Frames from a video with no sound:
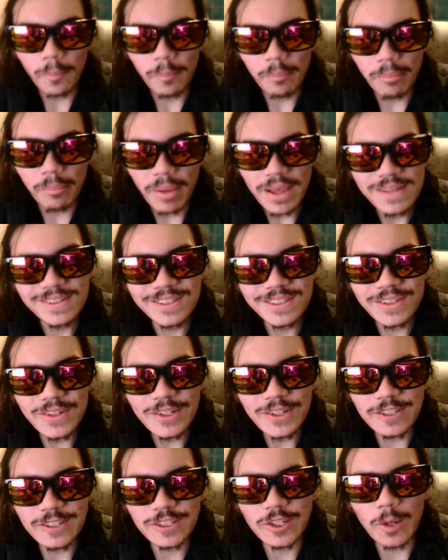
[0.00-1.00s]
Basically,
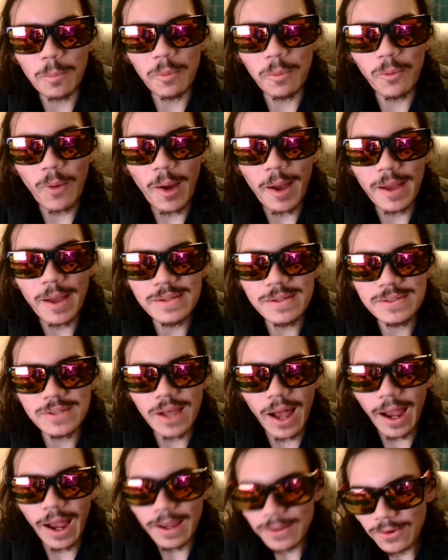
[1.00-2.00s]
to summarize,
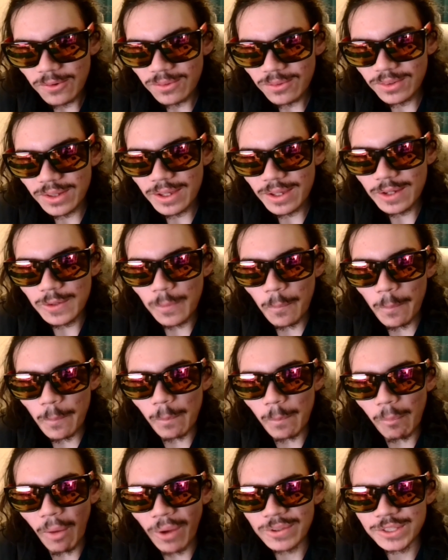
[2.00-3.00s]
I don't think
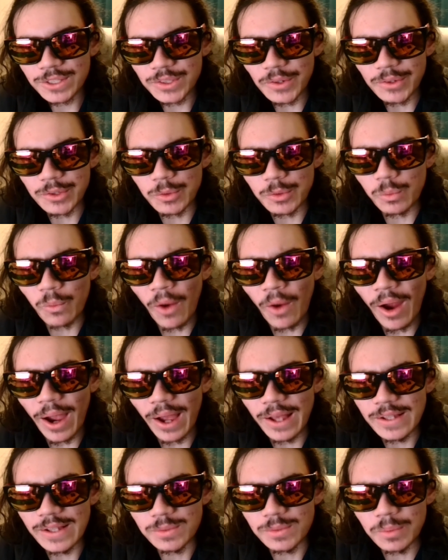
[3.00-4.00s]
Monster Hunter
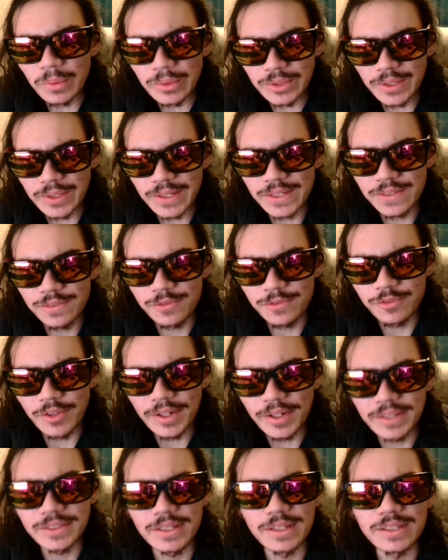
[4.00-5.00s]
Rise will just
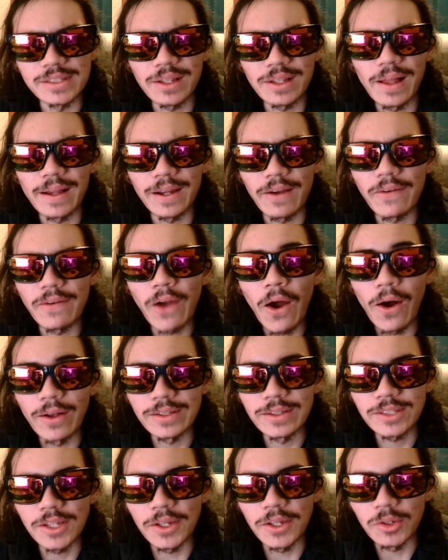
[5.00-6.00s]
fix its lack of
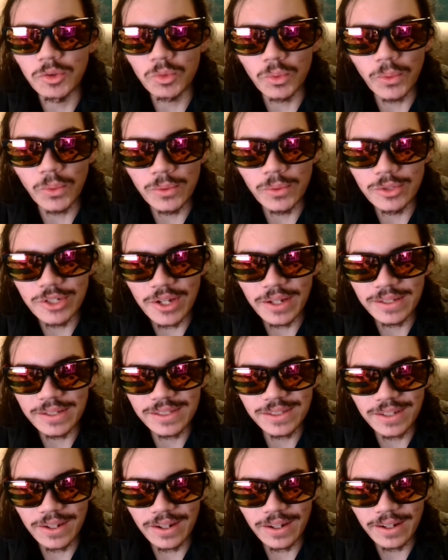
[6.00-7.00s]
content through just
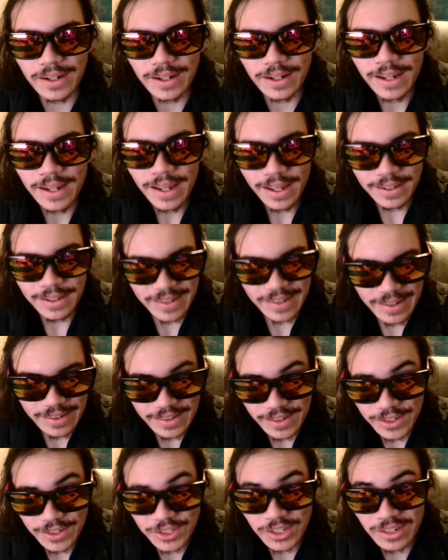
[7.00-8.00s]
the
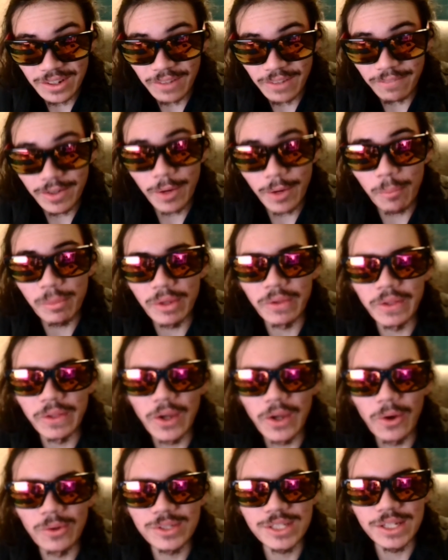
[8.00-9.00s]
addition of
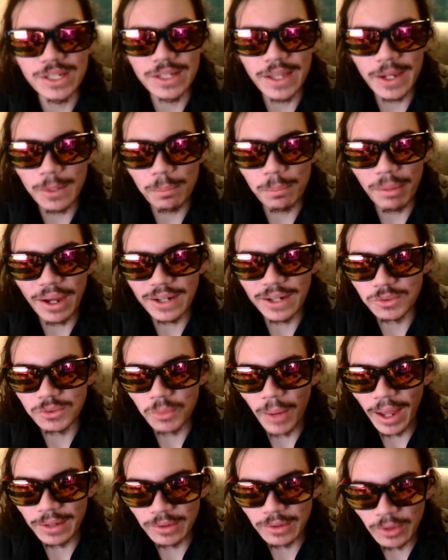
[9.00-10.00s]
Camellios and Apex
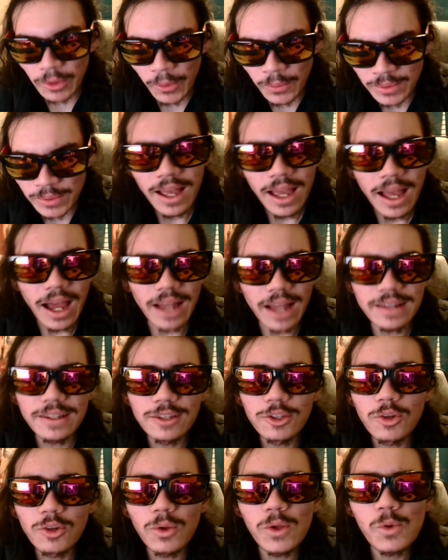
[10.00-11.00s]
Rathalos. I think
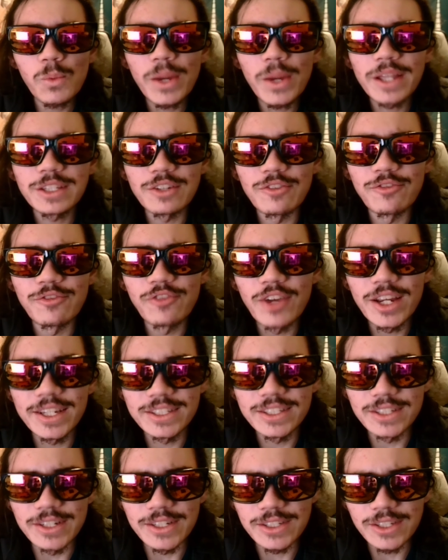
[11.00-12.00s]
the only way to fix
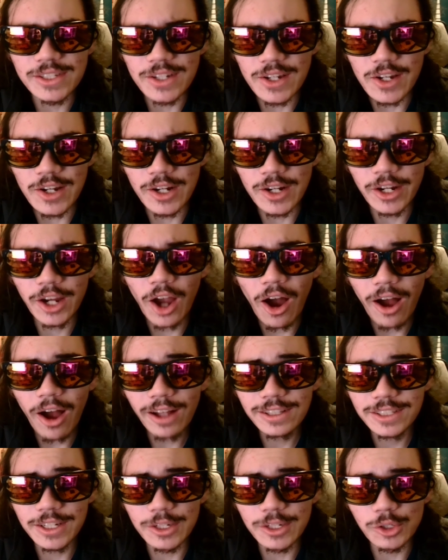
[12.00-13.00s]
this
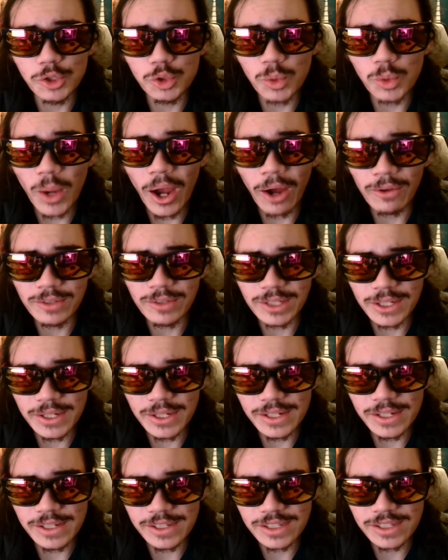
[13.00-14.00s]
content drought
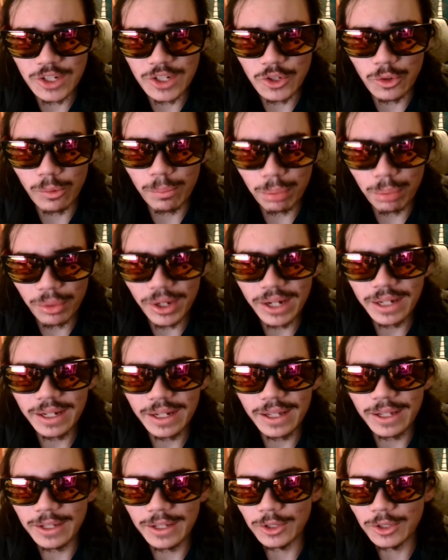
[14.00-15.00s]
is to bring
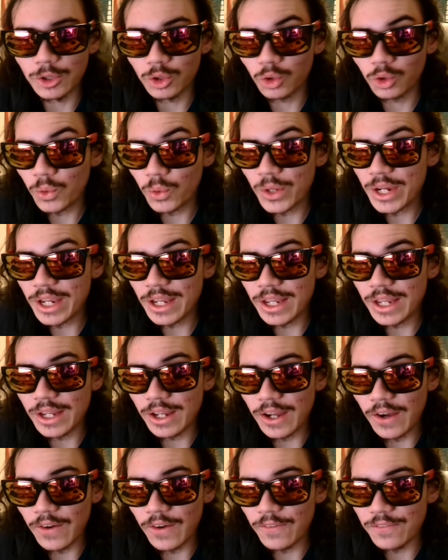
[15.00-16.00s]
in 3
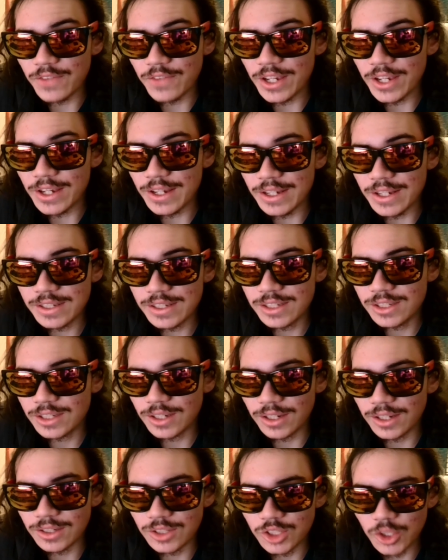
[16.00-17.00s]
of these
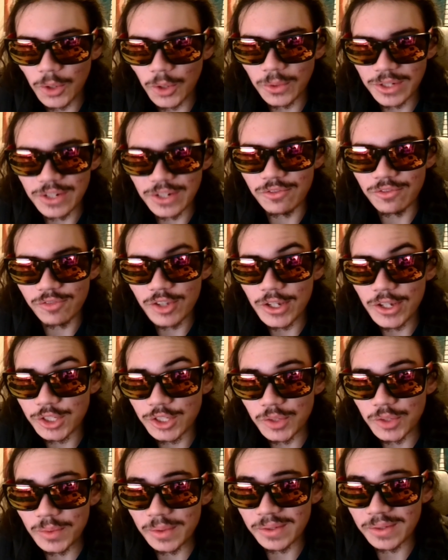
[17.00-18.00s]
certain
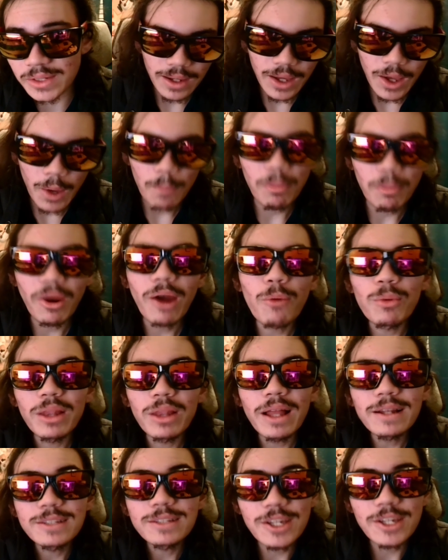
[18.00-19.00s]
features. But I would
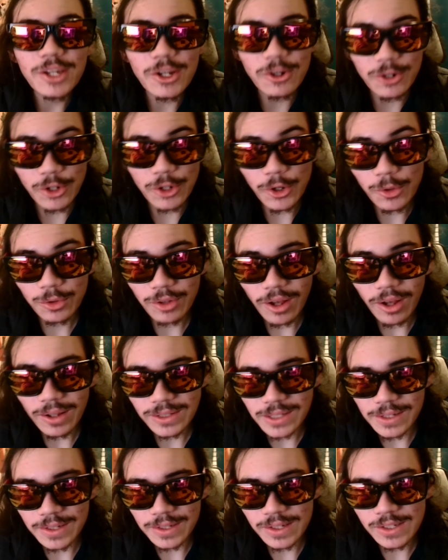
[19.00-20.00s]
like to hear your thoughts
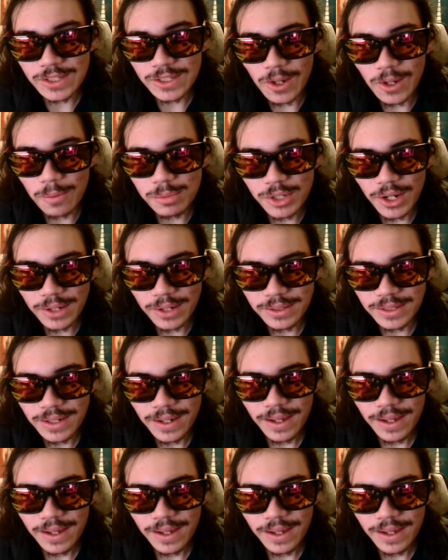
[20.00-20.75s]
on this subject.